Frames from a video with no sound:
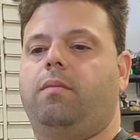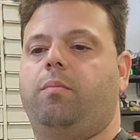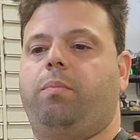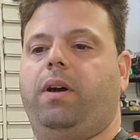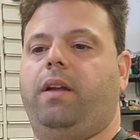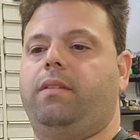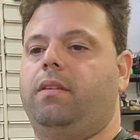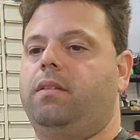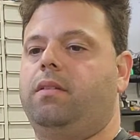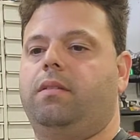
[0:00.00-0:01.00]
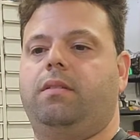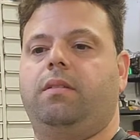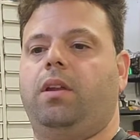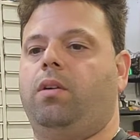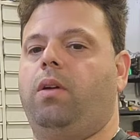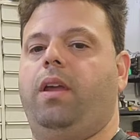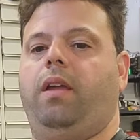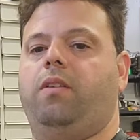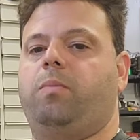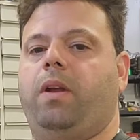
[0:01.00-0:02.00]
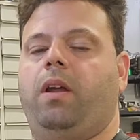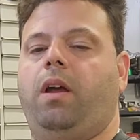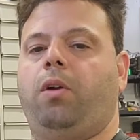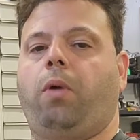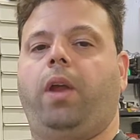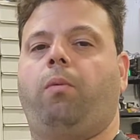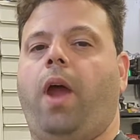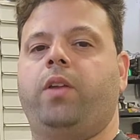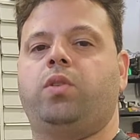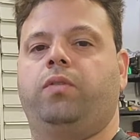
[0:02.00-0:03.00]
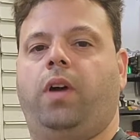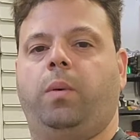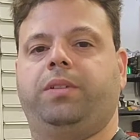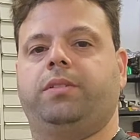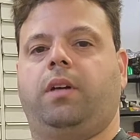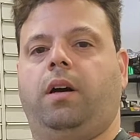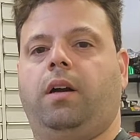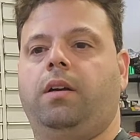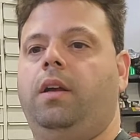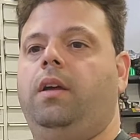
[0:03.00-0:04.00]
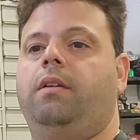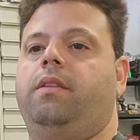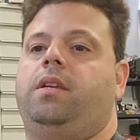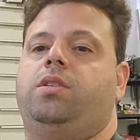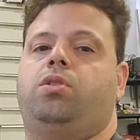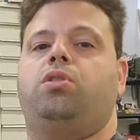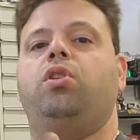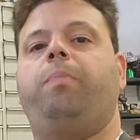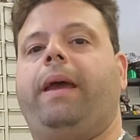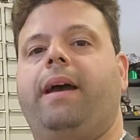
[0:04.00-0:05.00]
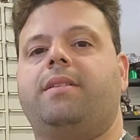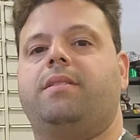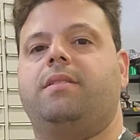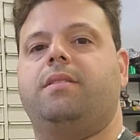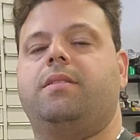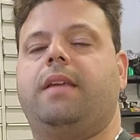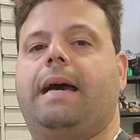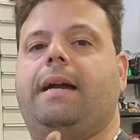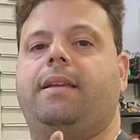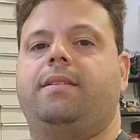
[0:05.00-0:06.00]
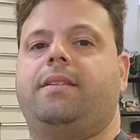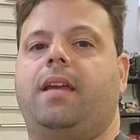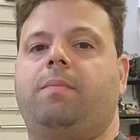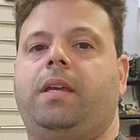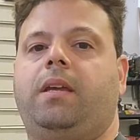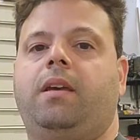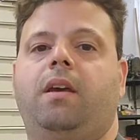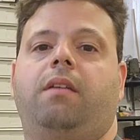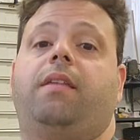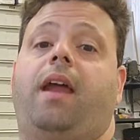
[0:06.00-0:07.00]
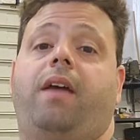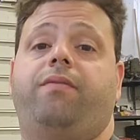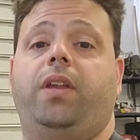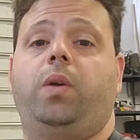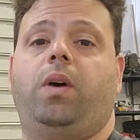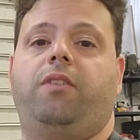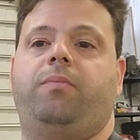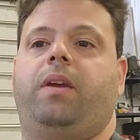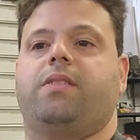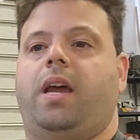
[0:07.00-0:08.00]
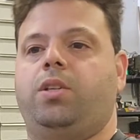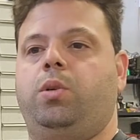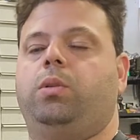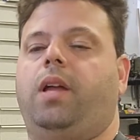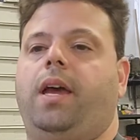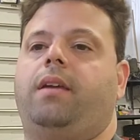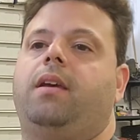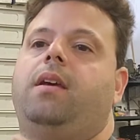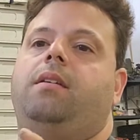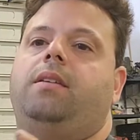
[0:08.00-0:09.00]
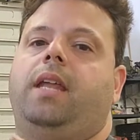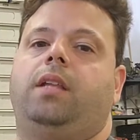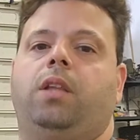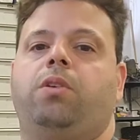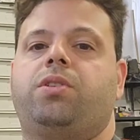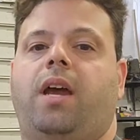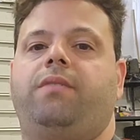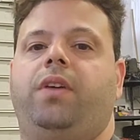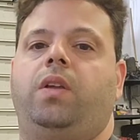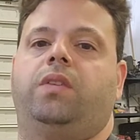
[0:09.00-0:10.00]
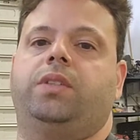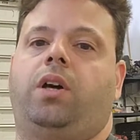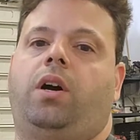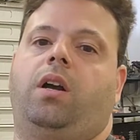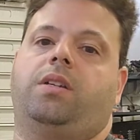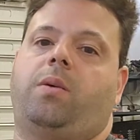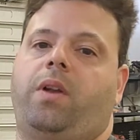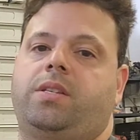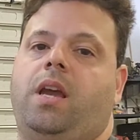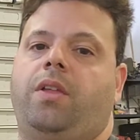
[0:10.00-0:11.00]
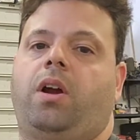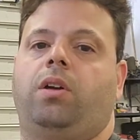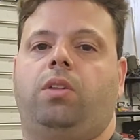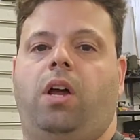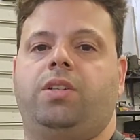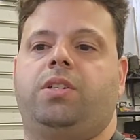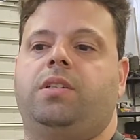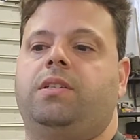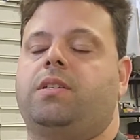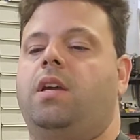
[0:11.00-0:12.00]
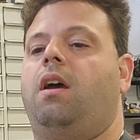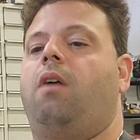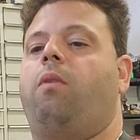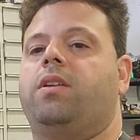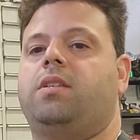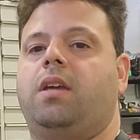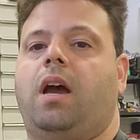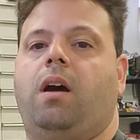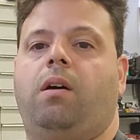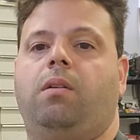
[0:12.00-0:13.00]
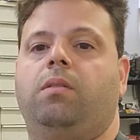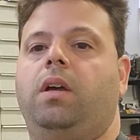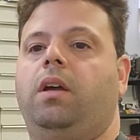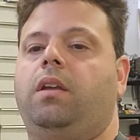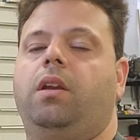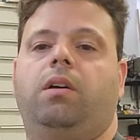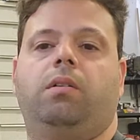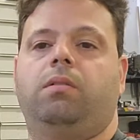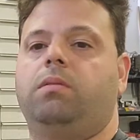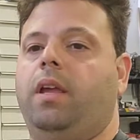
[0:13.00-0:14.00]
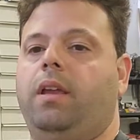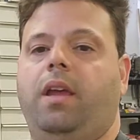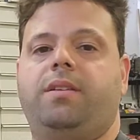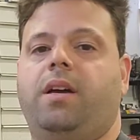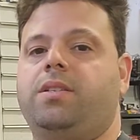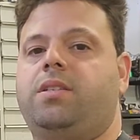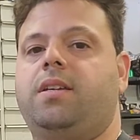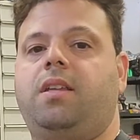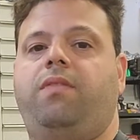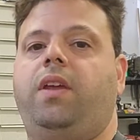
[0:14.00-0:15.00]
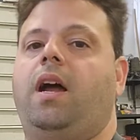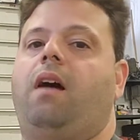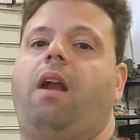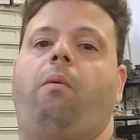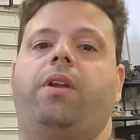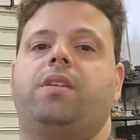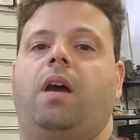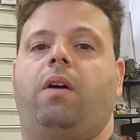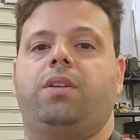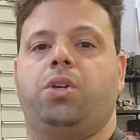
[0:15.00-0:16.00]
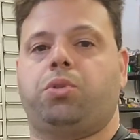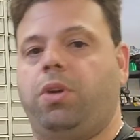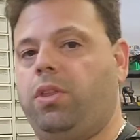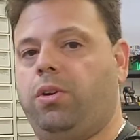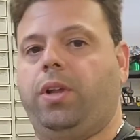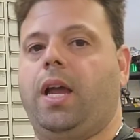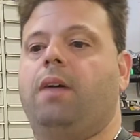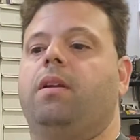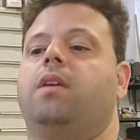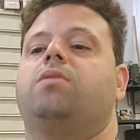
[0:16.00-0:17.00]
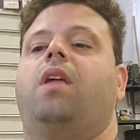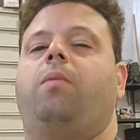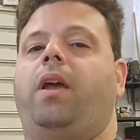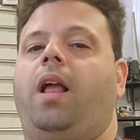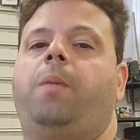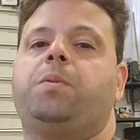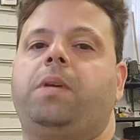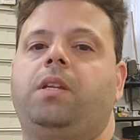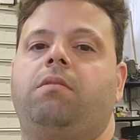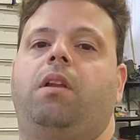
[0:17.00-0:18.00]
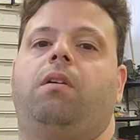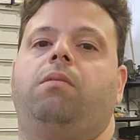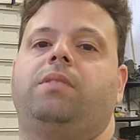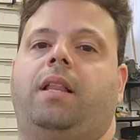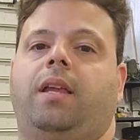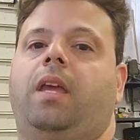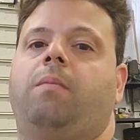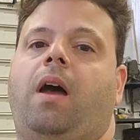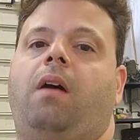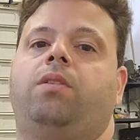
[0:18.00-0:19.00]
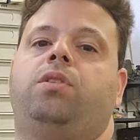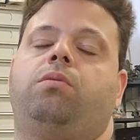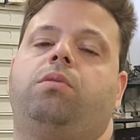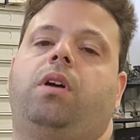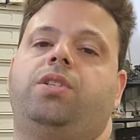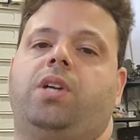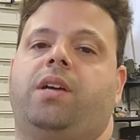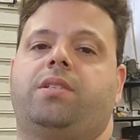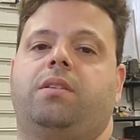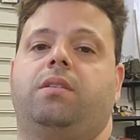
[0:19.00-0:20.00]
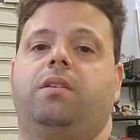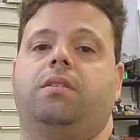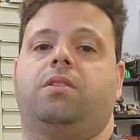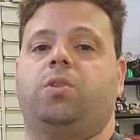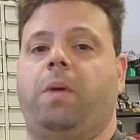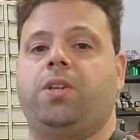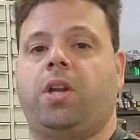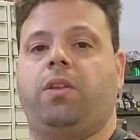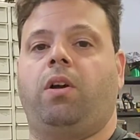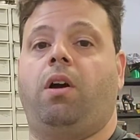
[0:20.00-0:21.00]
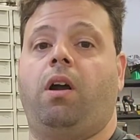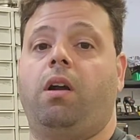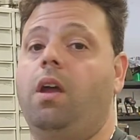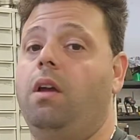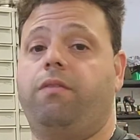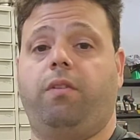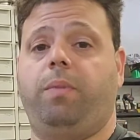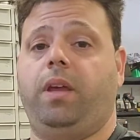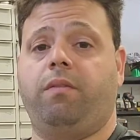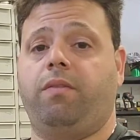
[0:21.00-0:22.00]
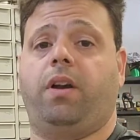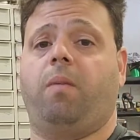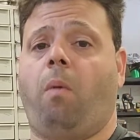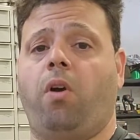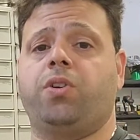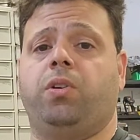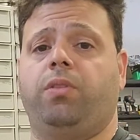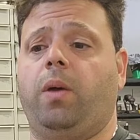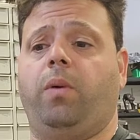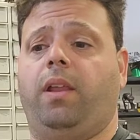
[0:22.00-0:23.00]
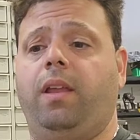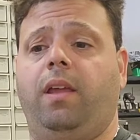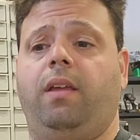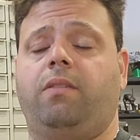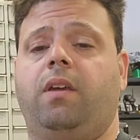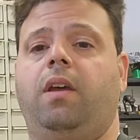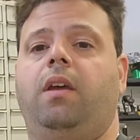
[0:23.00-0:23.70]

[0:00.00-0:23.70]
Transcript: but it's been a great ride so far with this car. These two passes that he sent me that I have video of, because I do like getting low side video of the car, because I want to see how the car launches. I want to see how it does 60 feet out. I want to see how it does 330 out. So that way it helps me, telling him how to adjust the suspension on the car for being very marginal than what it is.